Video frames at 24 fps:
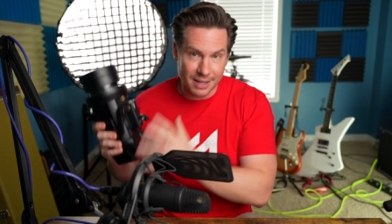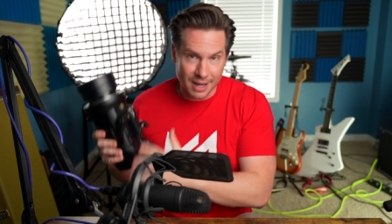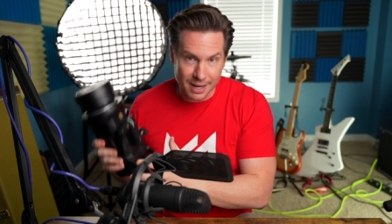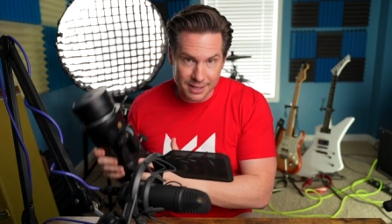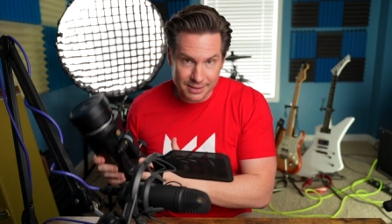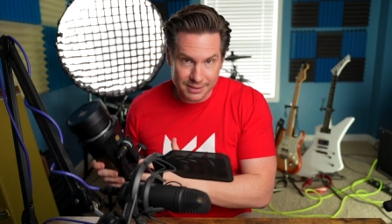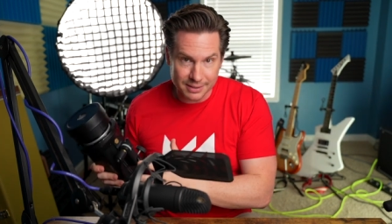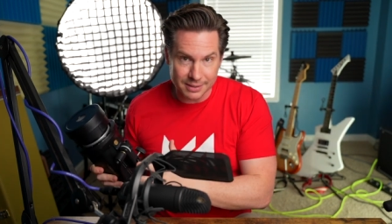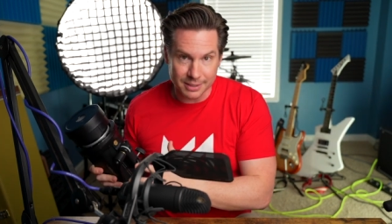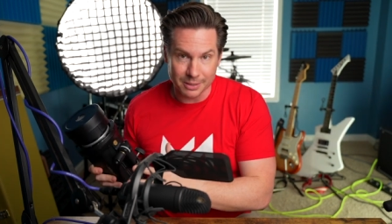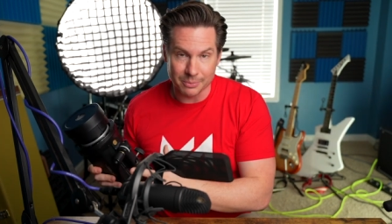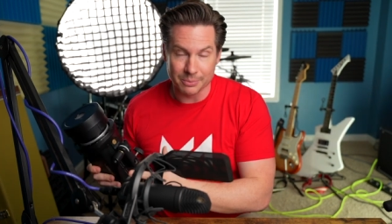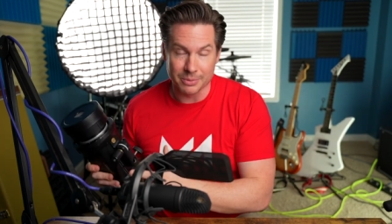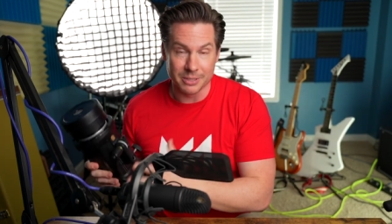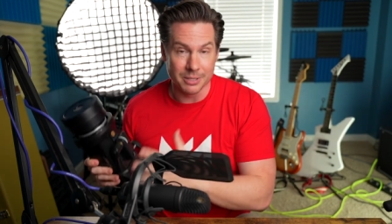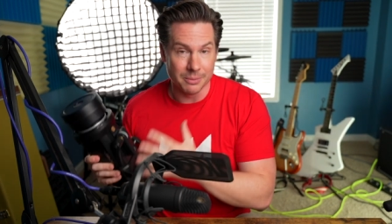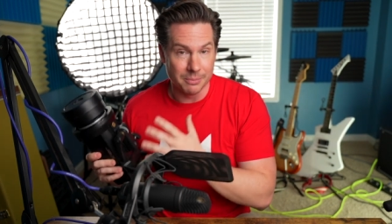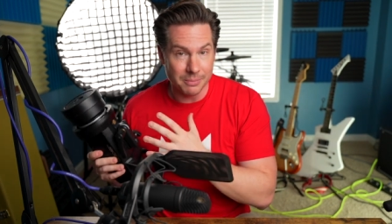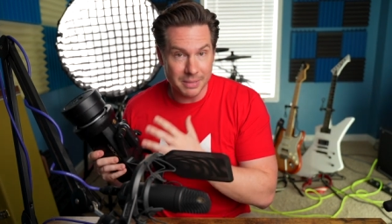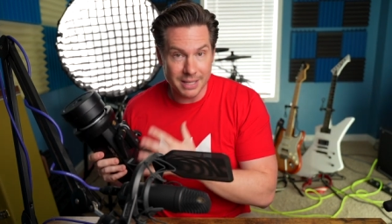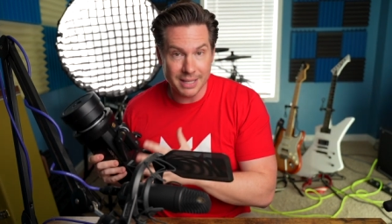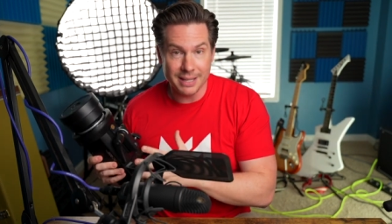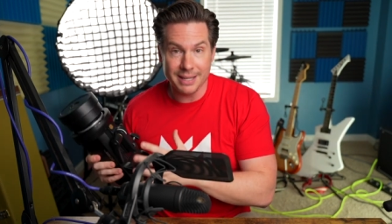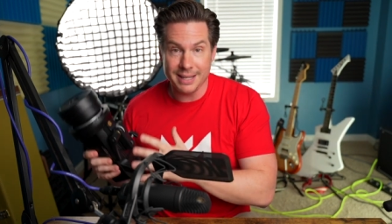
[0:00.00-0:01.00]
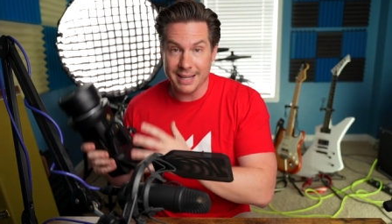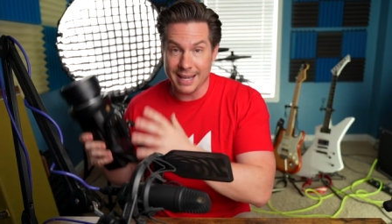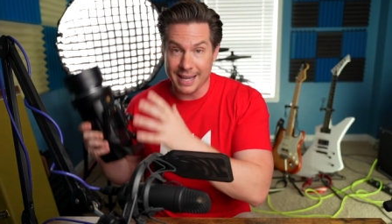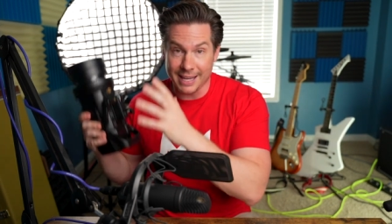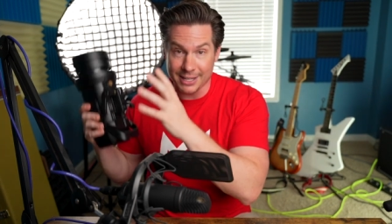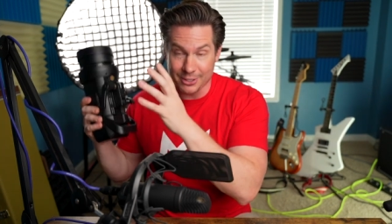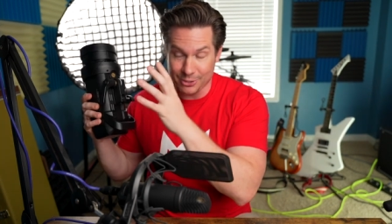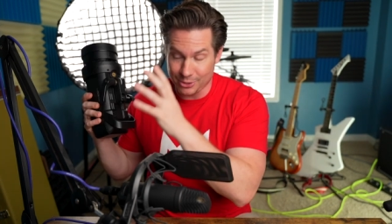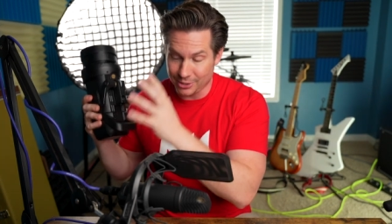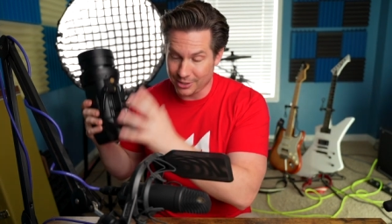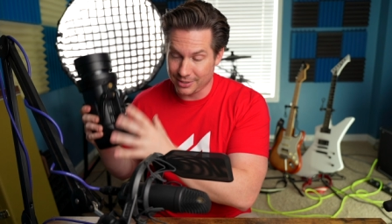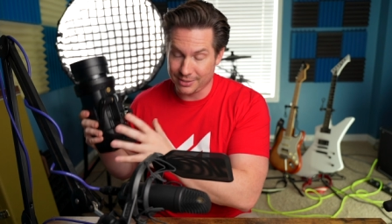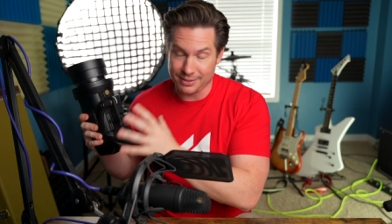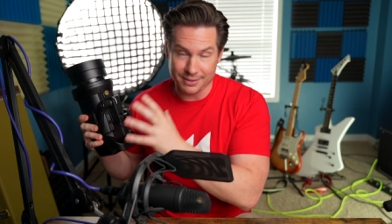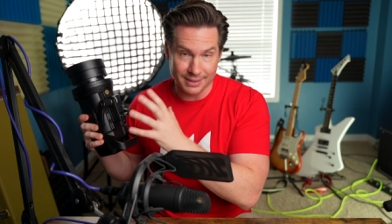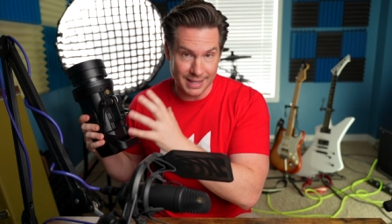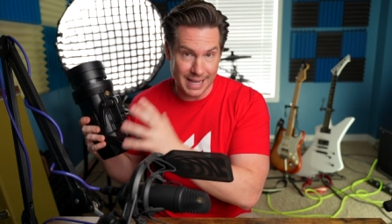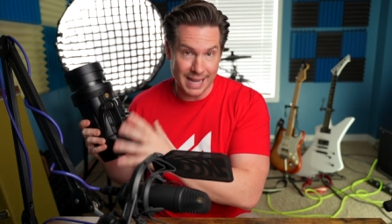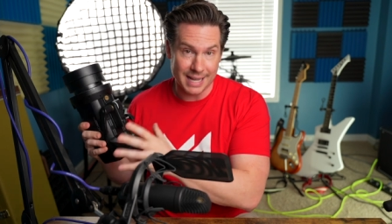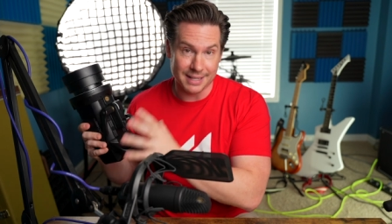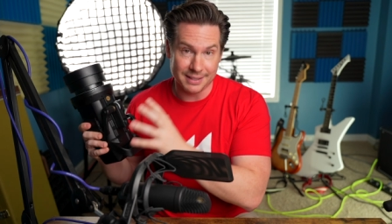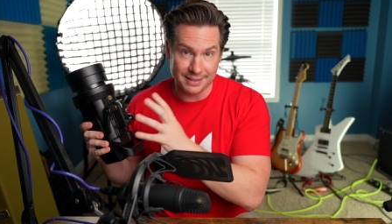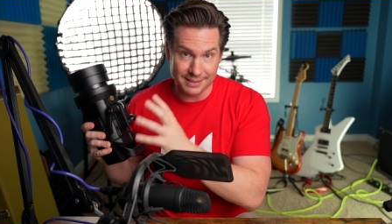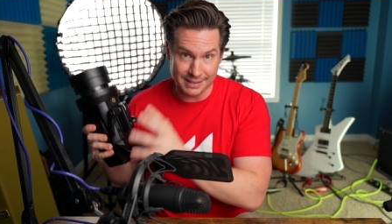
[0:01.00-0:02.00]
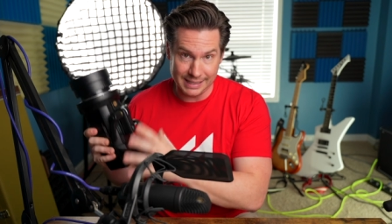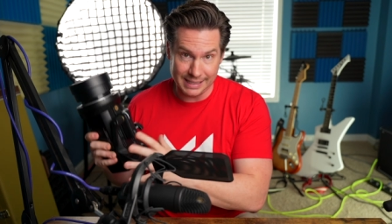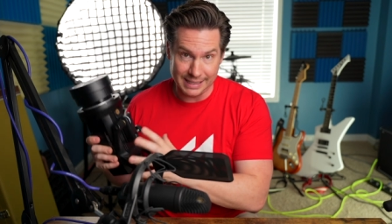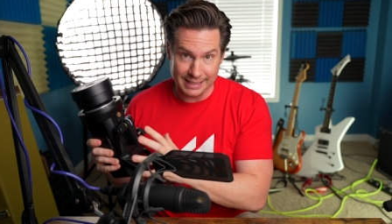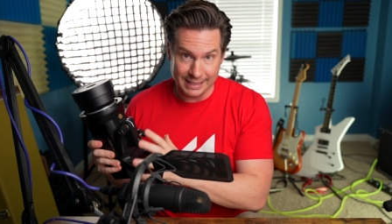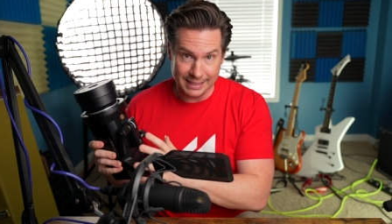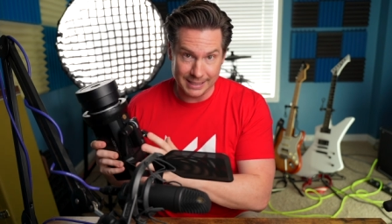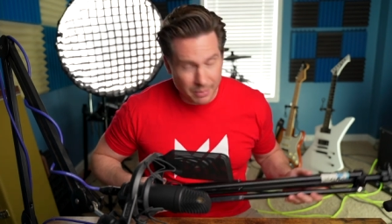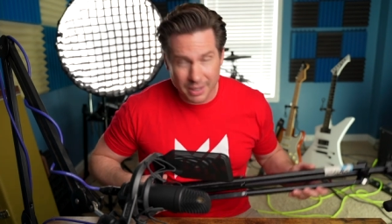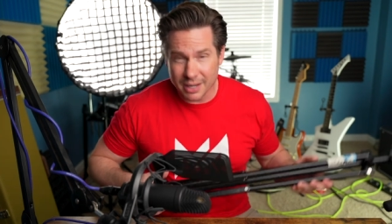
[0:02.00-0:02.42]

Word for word: custom to me and just that scene.